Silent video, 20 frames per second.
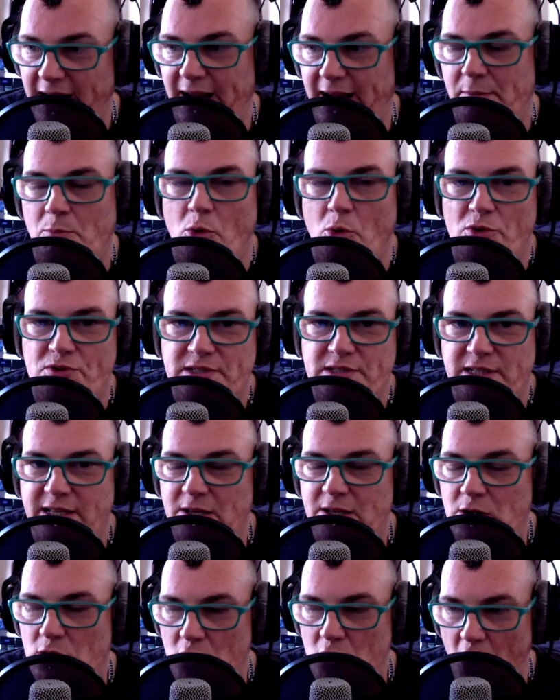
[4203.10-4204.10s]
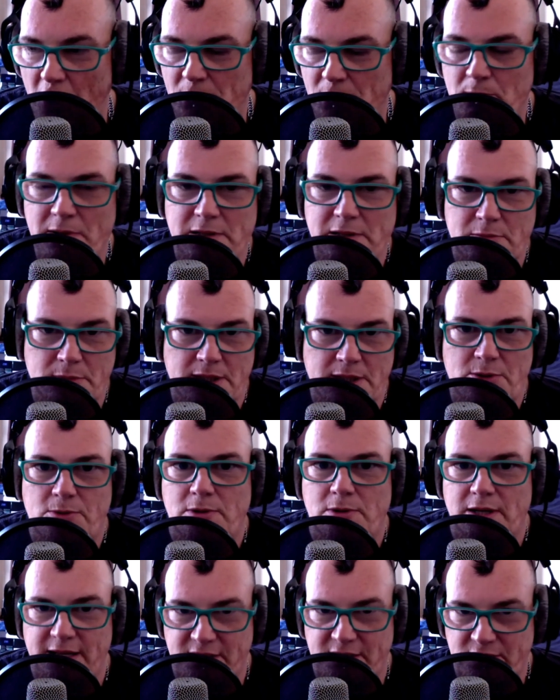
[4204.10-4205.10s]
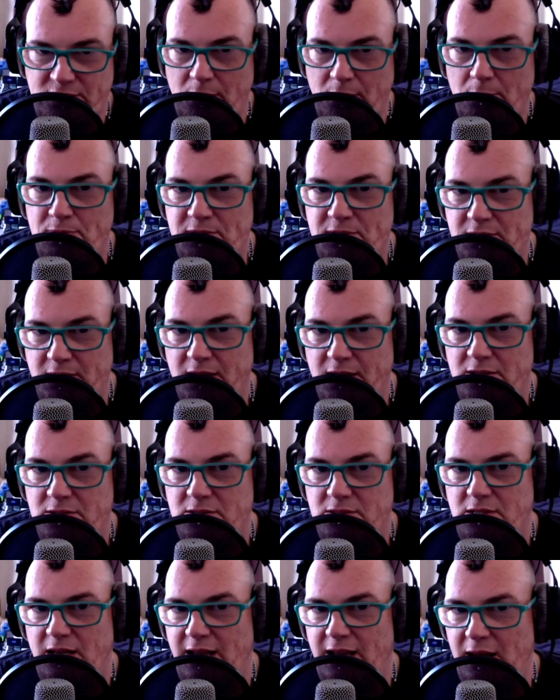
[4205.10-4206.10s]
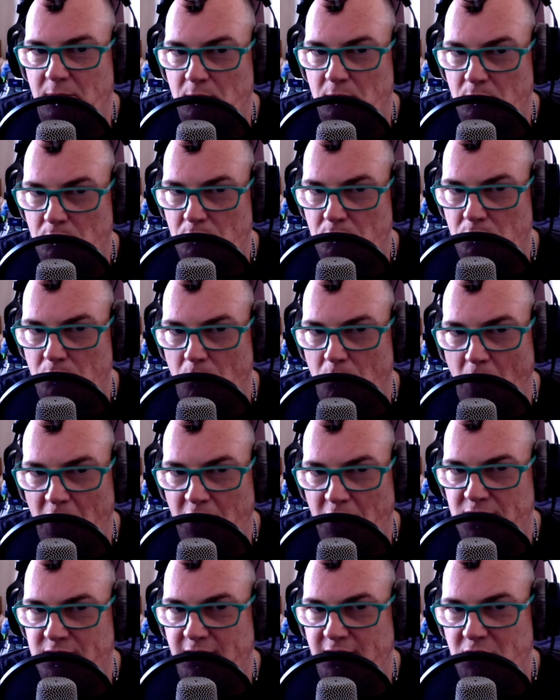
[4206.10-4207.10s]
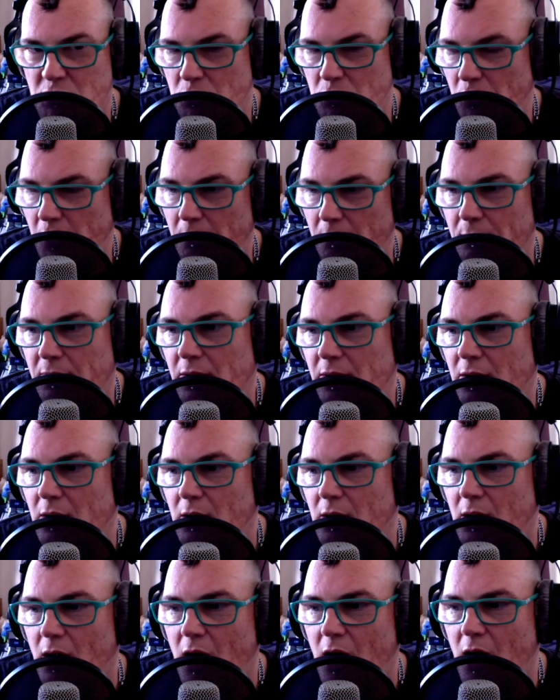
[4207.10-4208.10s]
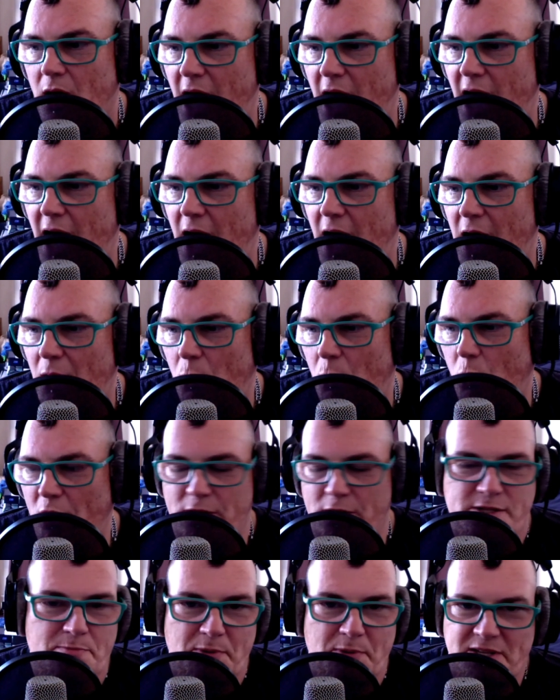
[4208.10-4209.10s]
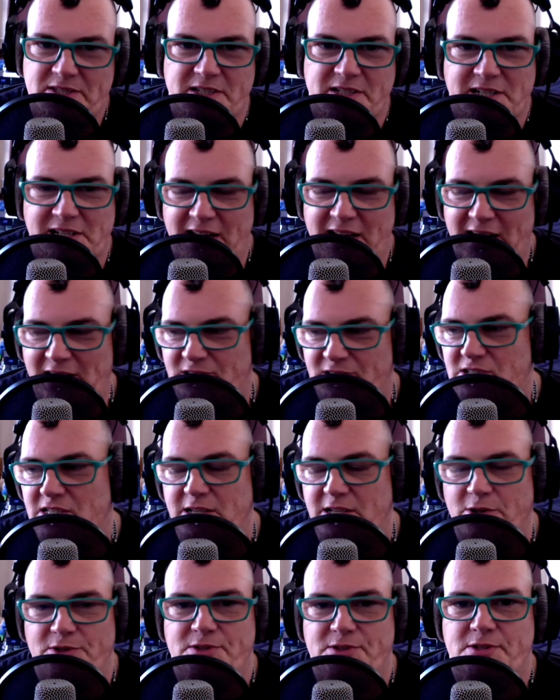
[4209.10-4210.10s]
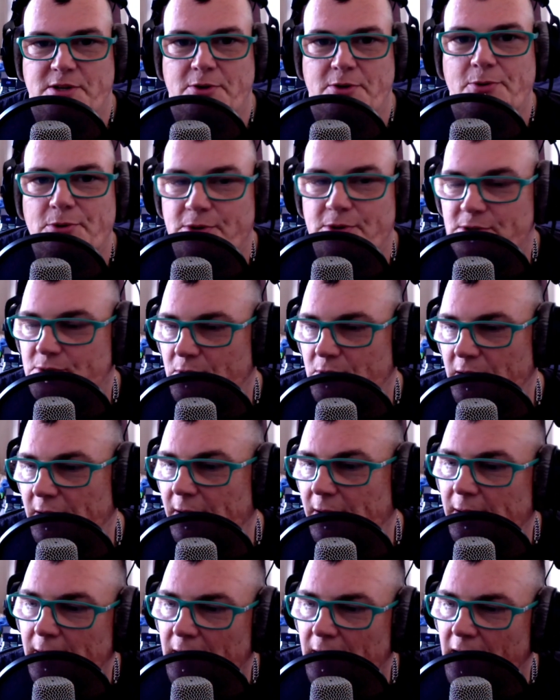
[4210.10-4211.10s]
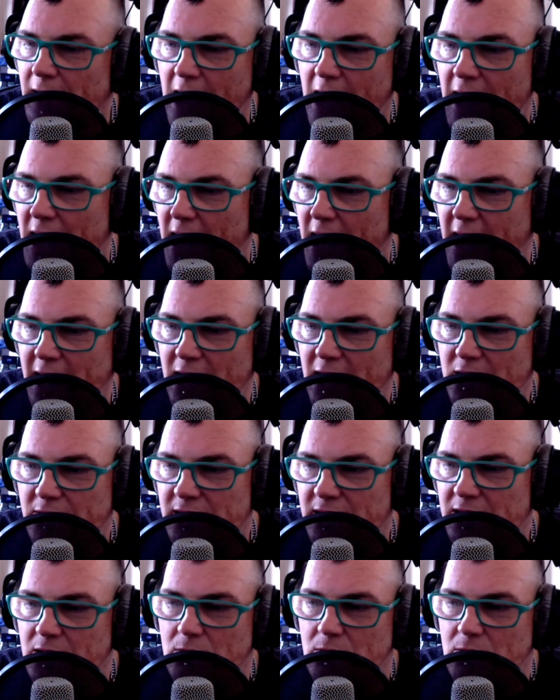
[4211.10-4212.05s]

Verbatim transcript: and mostly non millimeter, like sub six in markets like Europe, uh, where it's basically LTE on steroids, right? And and I think